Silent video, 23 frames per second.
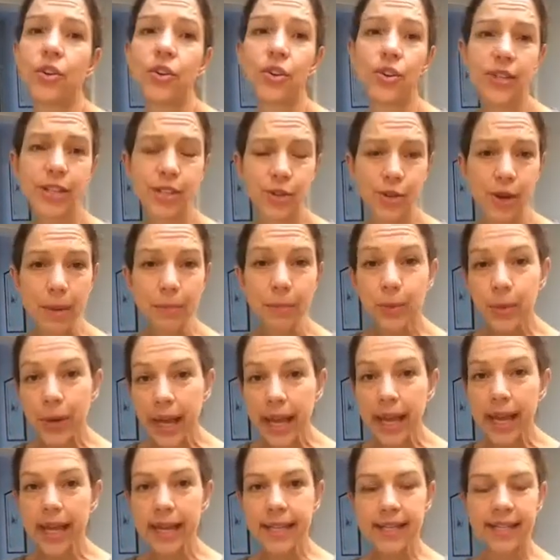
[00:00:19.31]
not scrambled
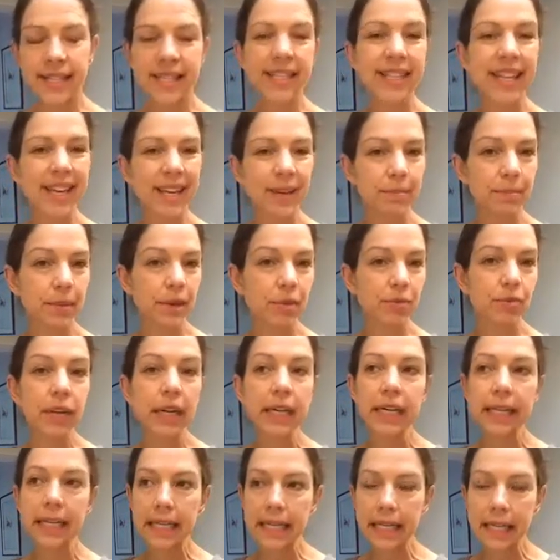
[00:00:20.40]
eggs, because they can be
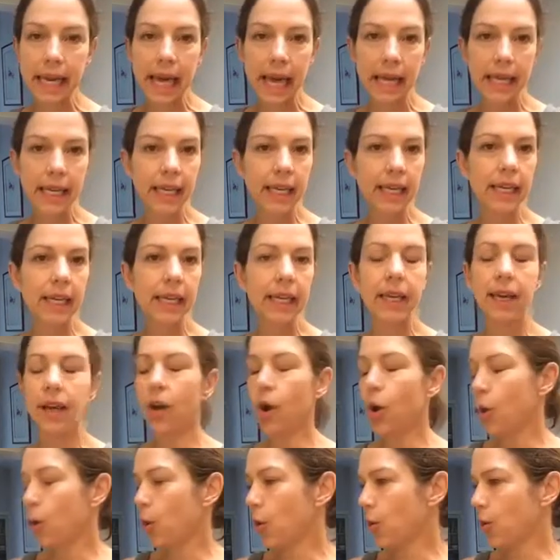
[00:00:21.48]
really gluggy
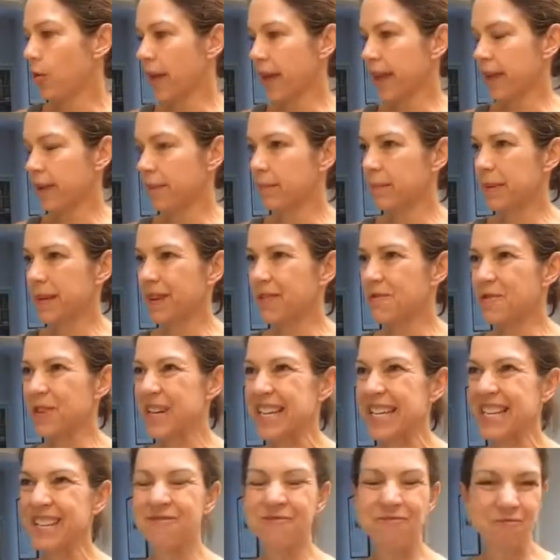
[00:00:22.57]
or they can be
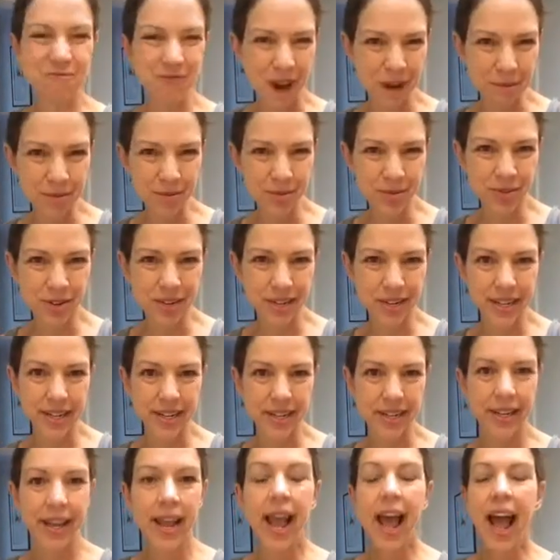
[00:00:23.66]
really
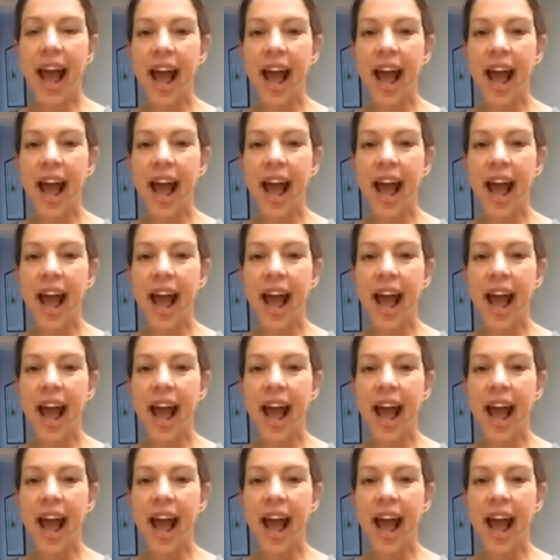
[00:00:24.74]
rubbery,